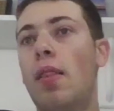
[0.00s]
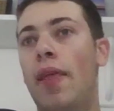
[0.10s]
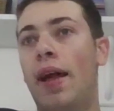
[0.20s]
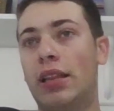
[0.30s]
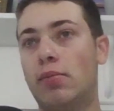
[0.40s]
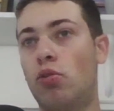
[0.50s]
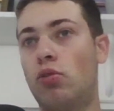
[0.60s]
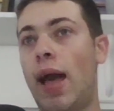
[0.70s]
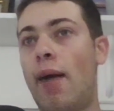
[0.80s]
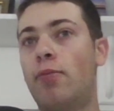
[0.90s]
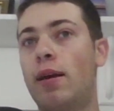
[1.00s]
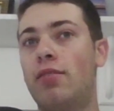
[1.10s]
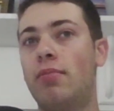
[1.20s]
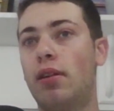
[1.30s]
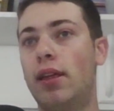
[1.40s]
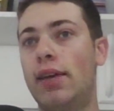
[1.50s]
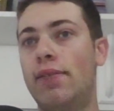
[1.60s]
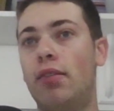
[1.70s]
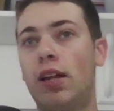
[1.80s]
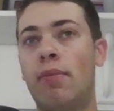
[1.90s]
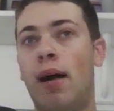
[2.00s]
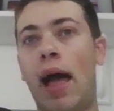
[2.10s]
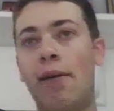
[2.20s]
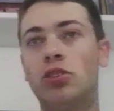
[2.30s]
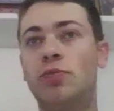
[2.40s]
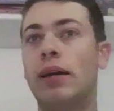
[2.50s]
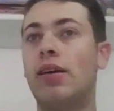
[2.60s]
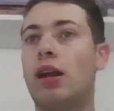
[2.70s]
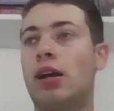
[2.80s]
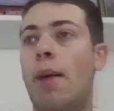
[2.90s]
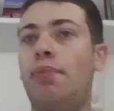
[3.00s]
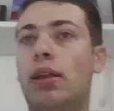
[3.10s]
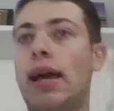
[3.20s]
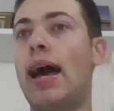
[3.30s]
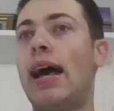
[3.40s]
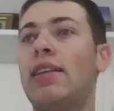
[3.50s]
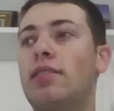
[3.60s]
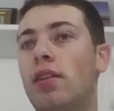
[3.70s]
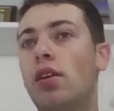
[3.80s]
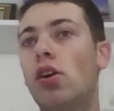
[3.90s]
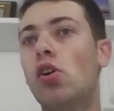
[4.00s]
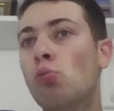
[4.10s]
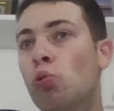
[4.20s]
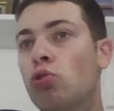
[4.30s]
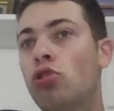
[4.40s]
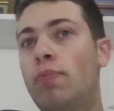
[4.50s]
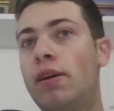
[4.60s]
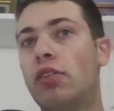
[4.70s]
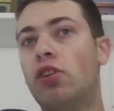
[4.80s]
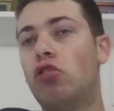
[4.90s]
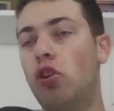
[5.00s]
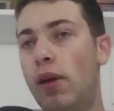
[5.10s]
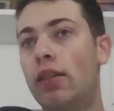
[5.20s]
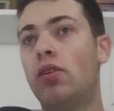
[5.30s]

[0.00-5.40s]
They get the most cap space in the league. If I were them, I would spend on a couple of guys, which it appears they're doing.